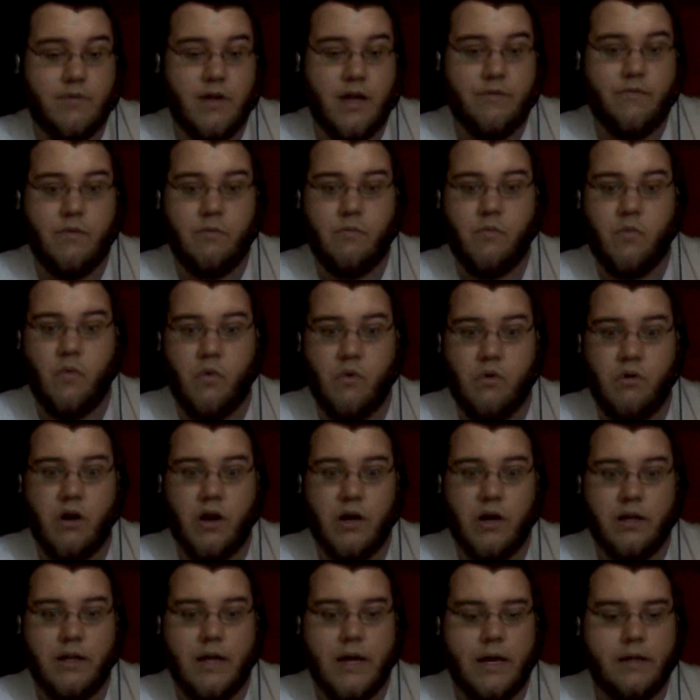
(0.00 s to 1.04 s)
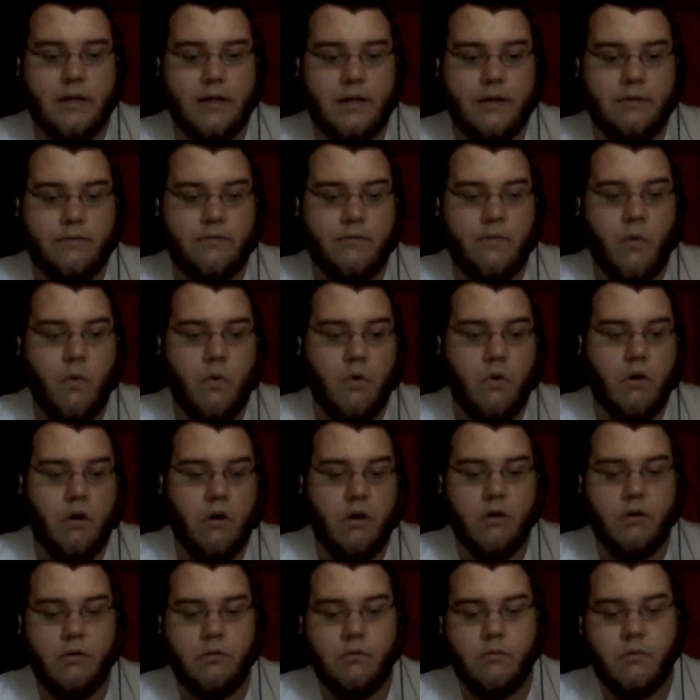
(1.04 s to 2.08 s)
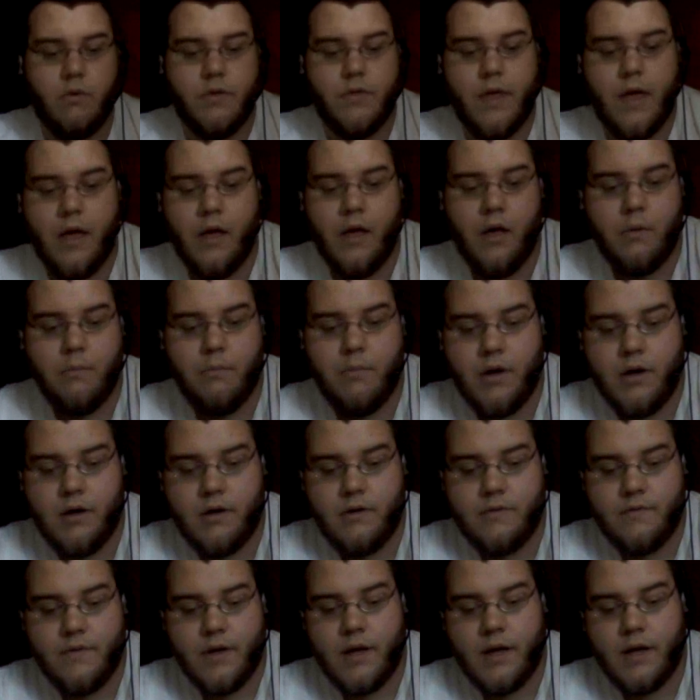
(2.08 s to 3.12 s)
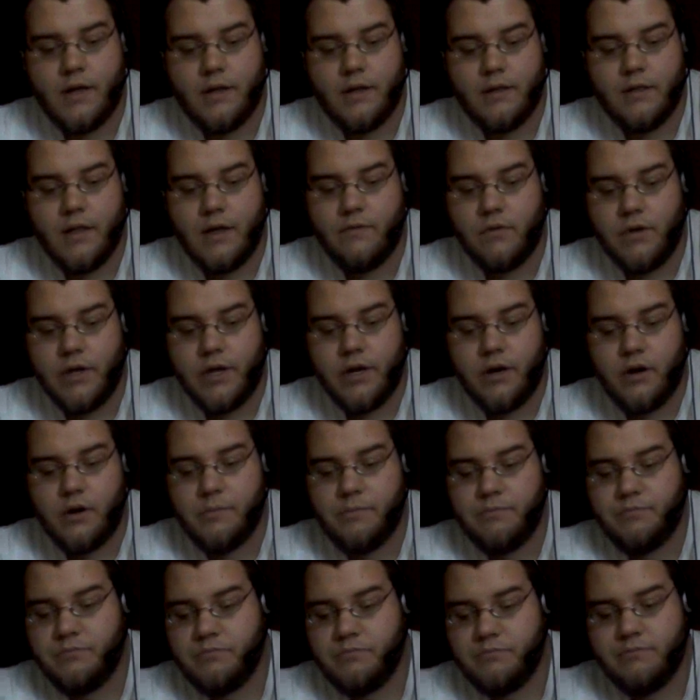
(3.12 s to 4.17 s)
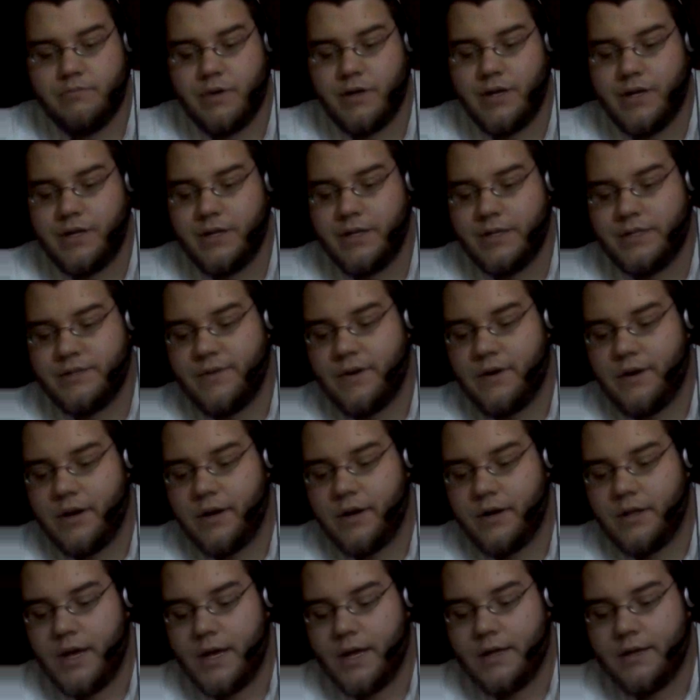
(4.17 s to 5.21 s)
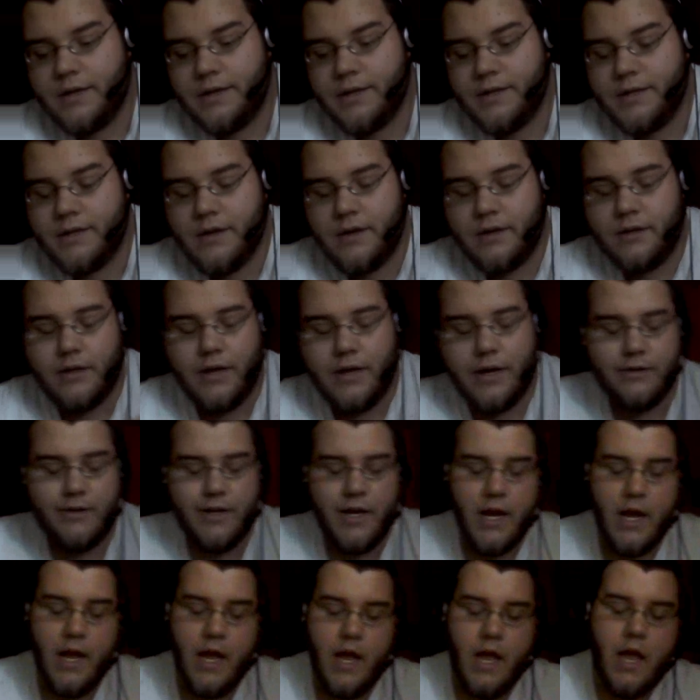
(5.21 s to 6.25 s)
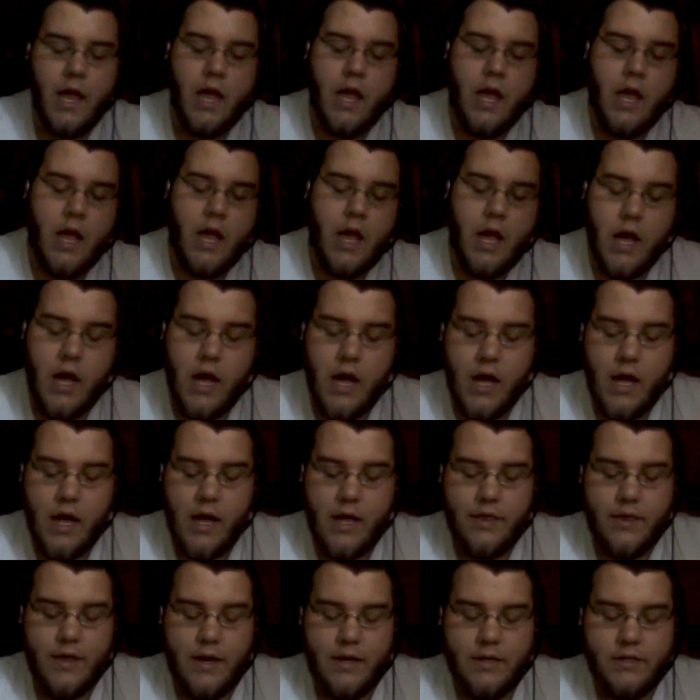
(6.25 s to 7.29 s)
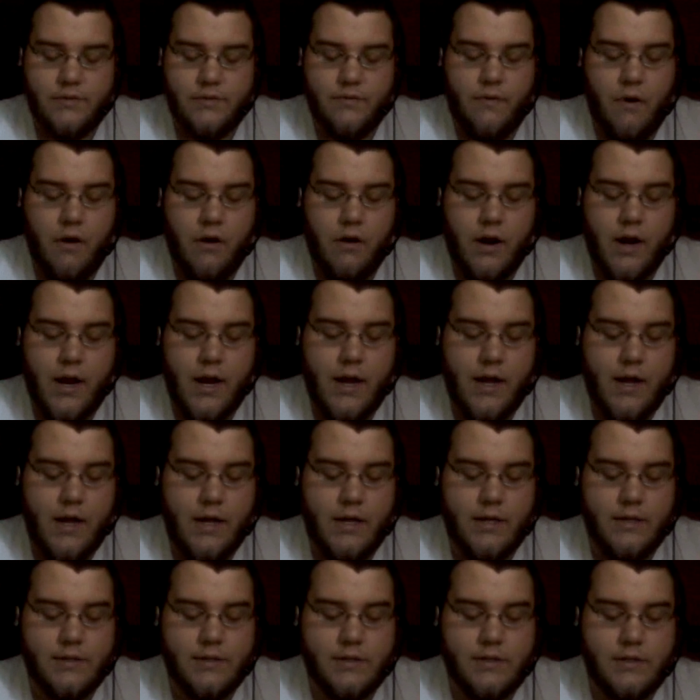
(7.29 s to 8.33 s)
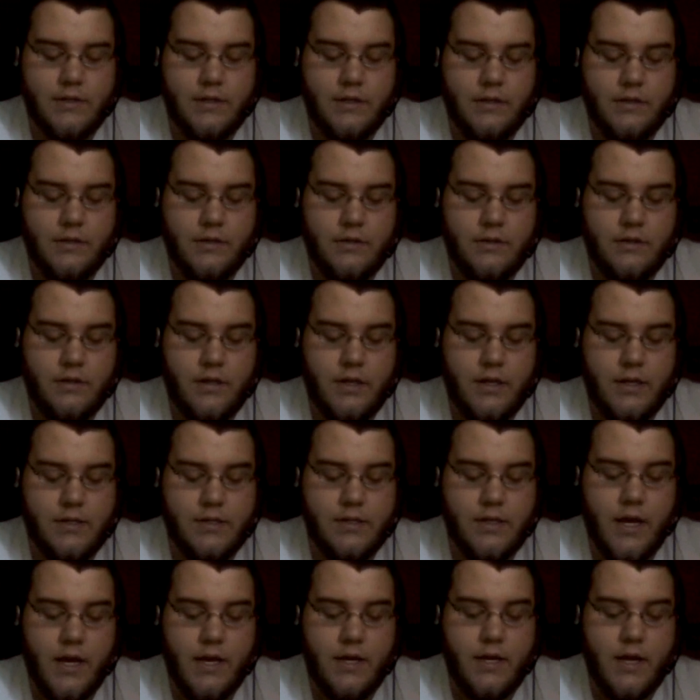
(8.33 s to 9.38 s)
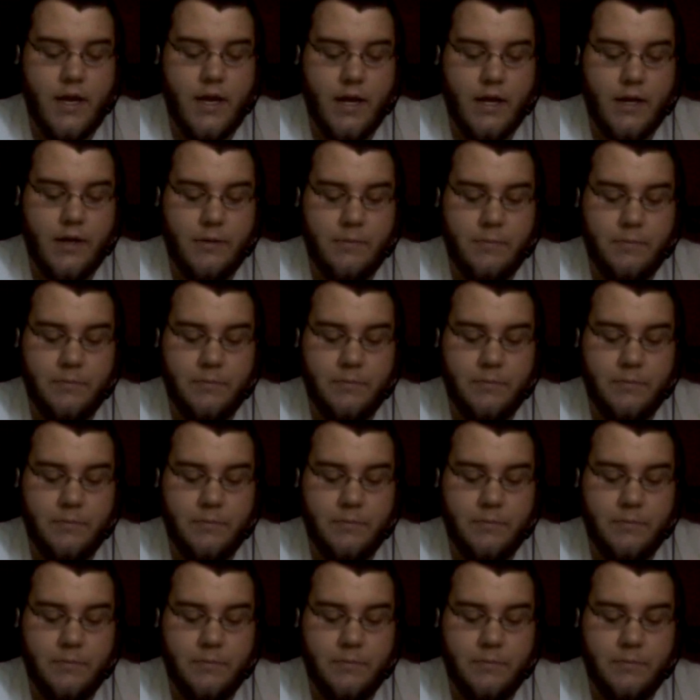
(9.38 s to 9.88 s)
even more unlikely 4 with the help of Level Eater, but it's very unlikely. And then as far as the side deck,